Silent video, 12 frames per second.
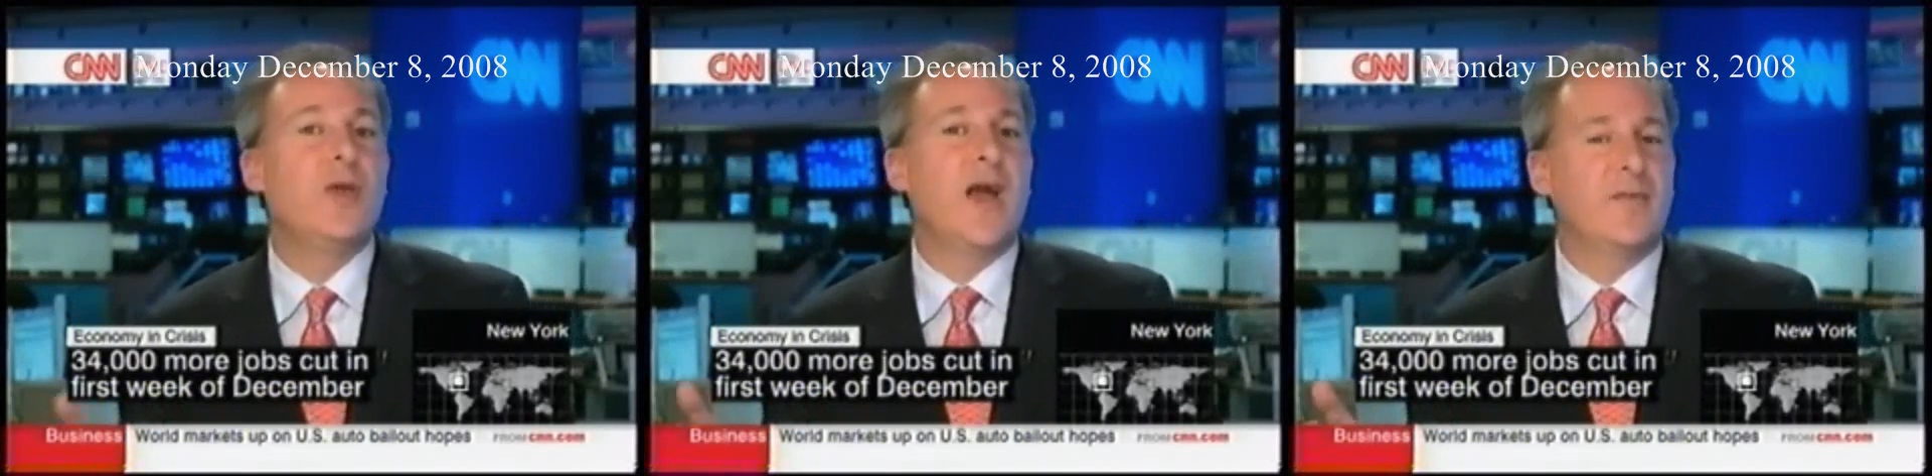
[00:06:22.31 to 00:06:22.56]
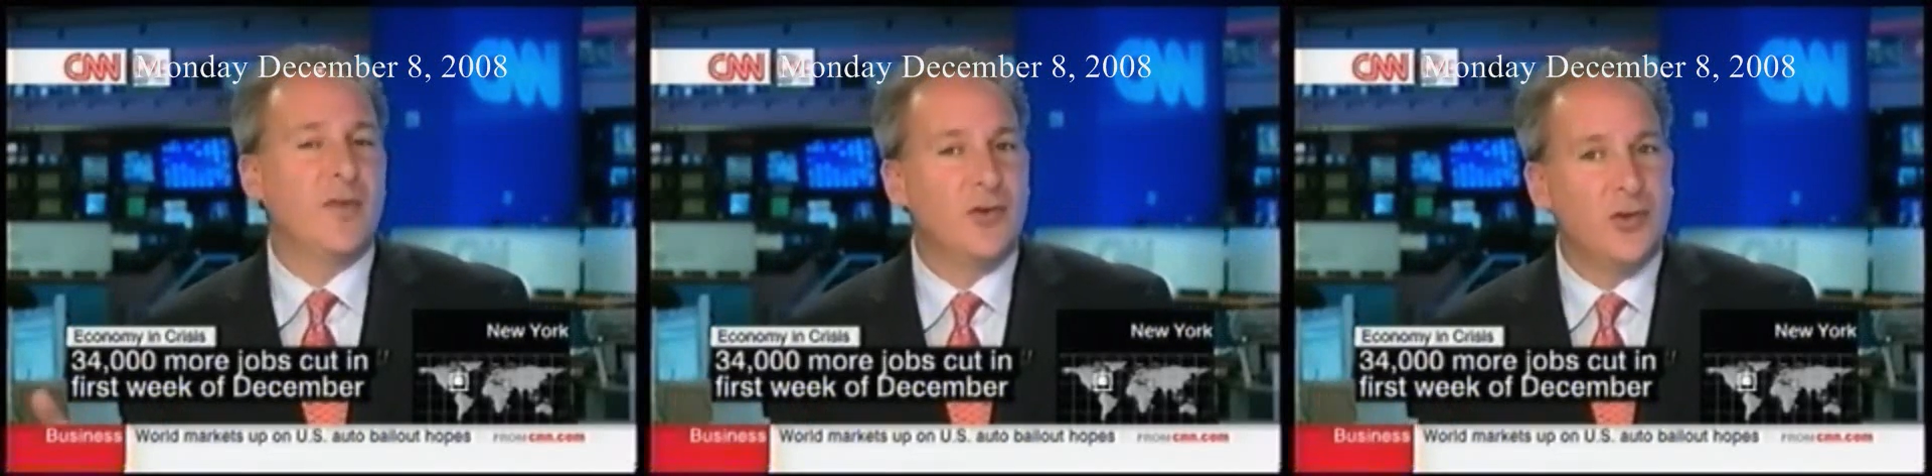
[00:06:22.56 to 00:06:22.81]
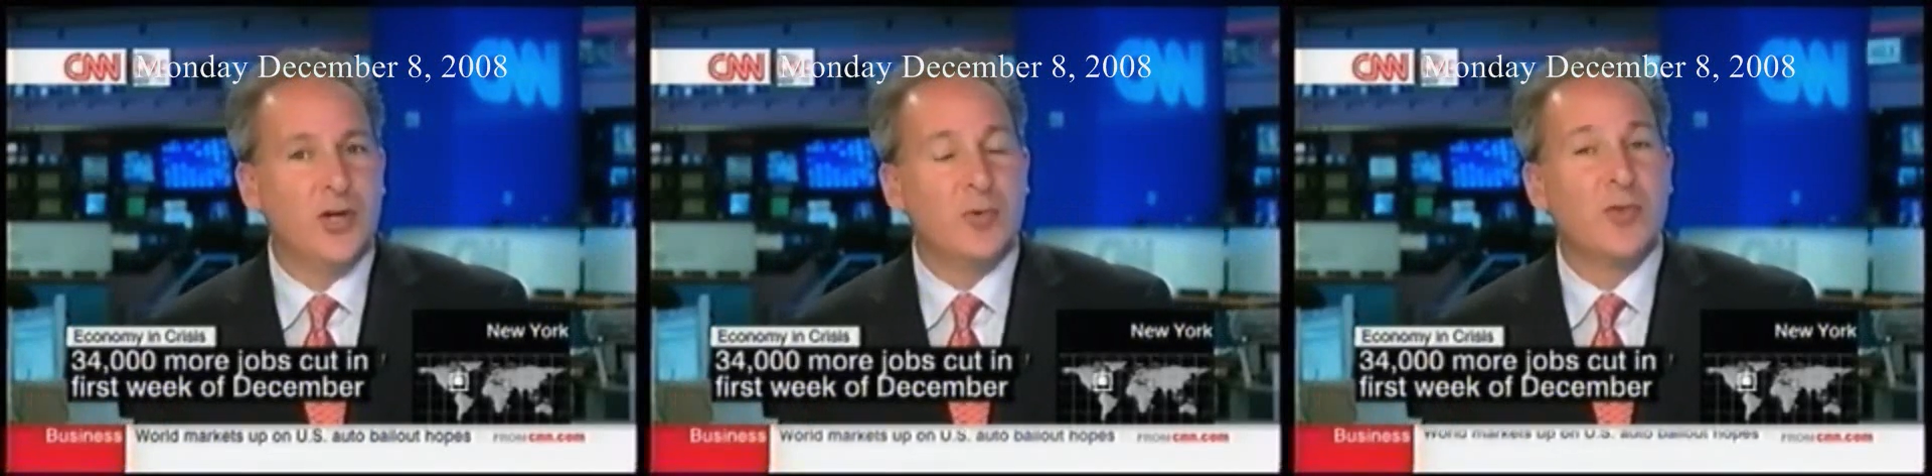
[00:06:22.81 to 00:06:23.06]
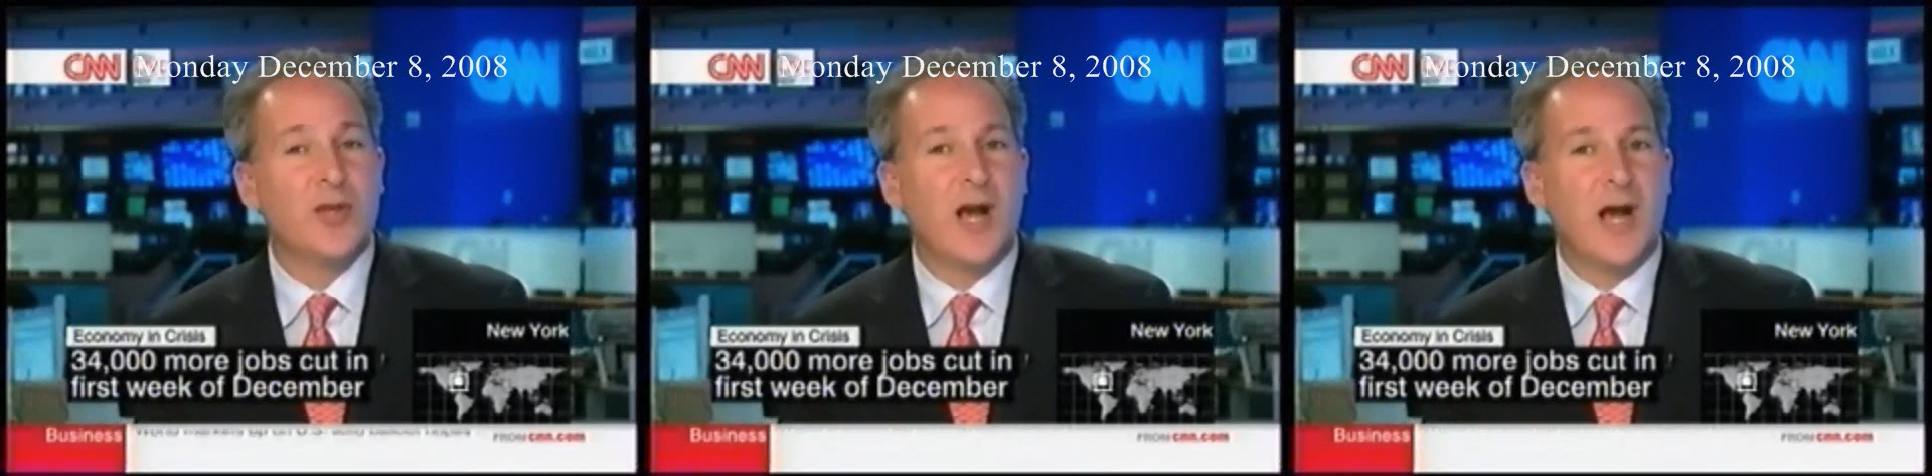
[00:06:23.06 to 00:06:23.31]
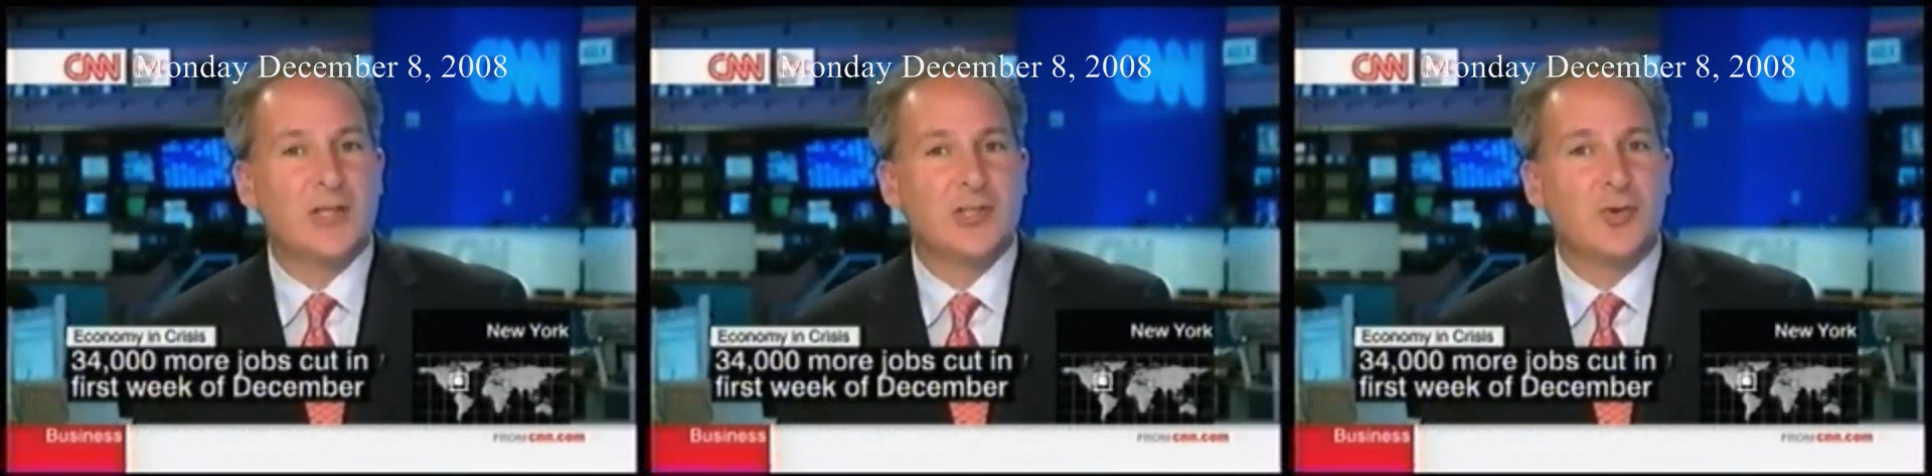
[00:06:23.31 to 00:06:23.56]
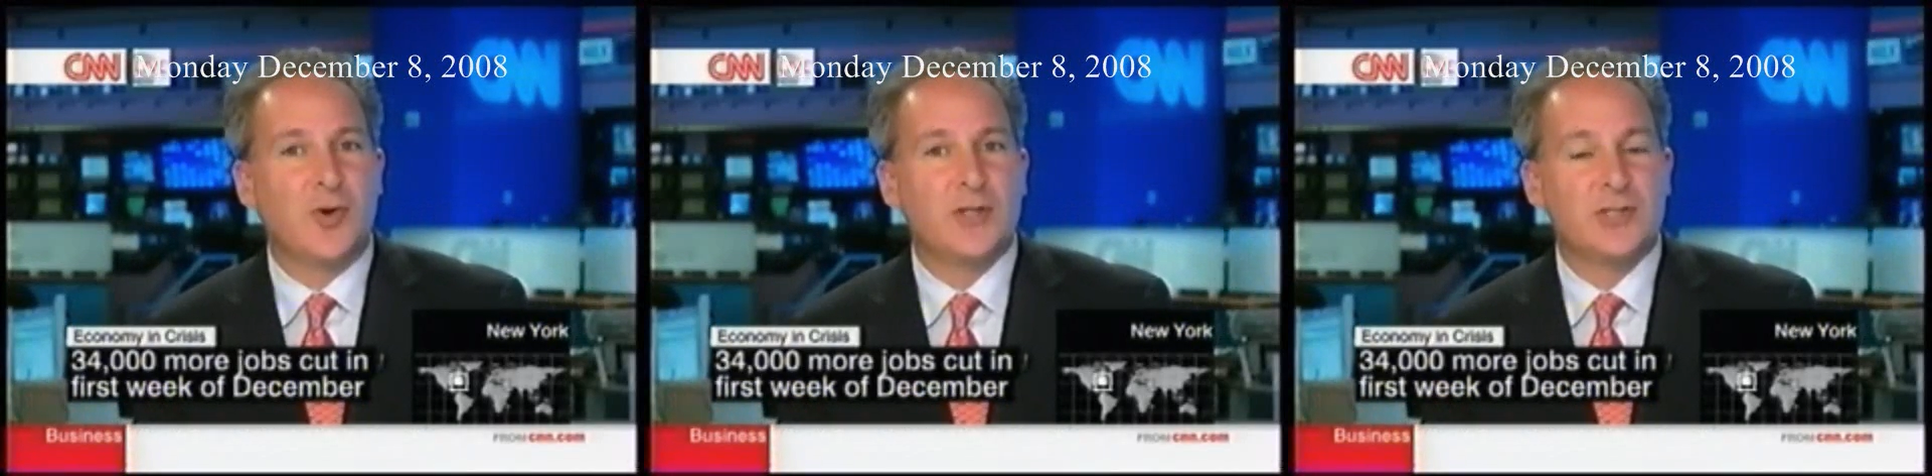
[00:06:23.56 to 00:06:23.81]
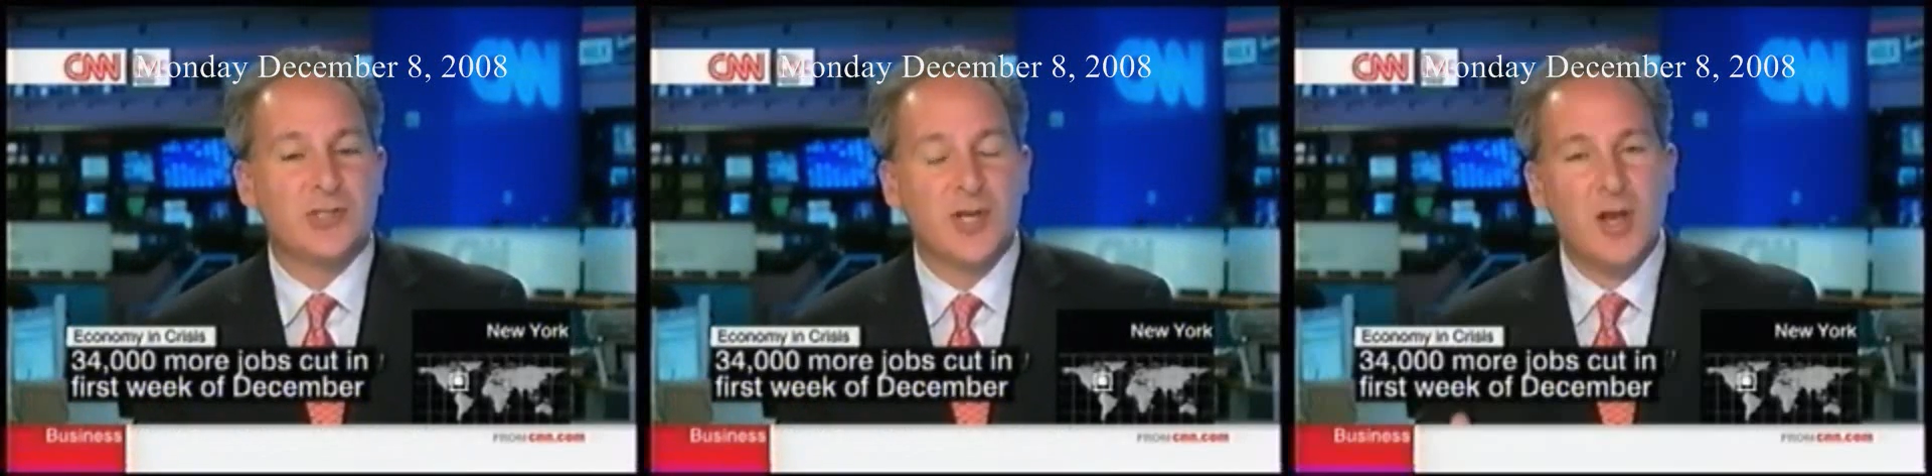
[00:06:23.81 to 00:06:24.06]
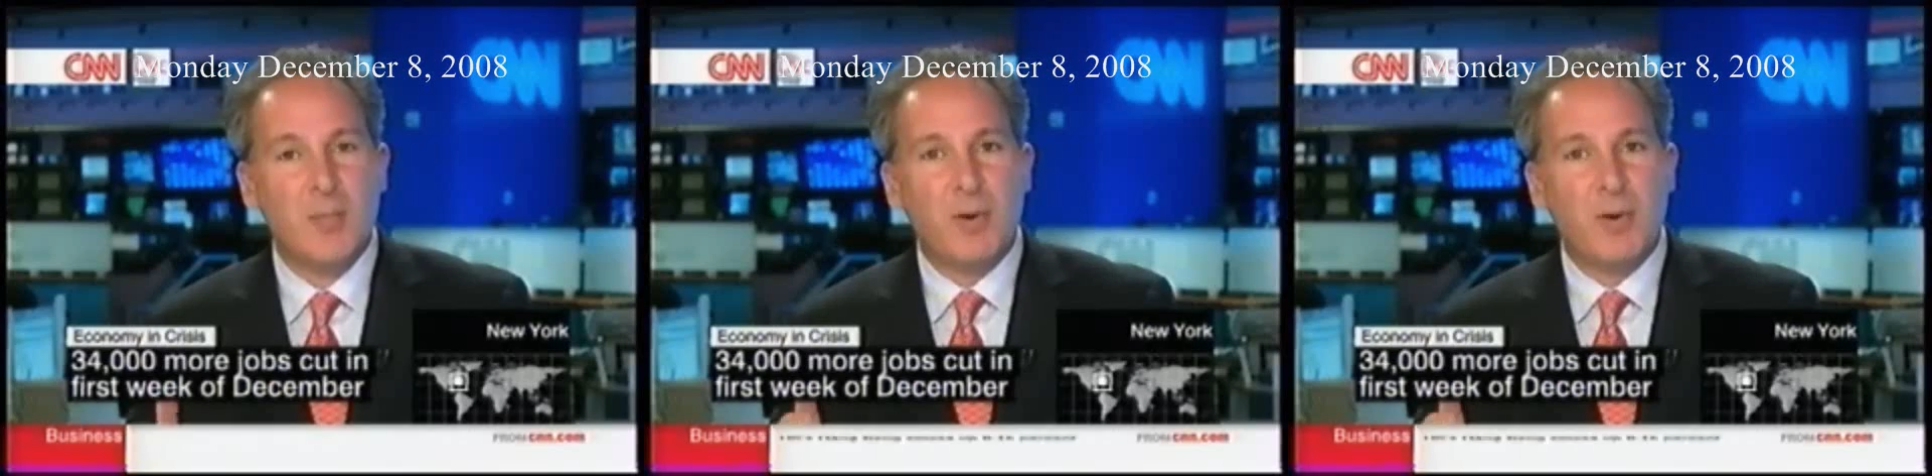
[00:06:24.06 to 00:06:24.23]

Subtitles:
We have to deal with the consequences.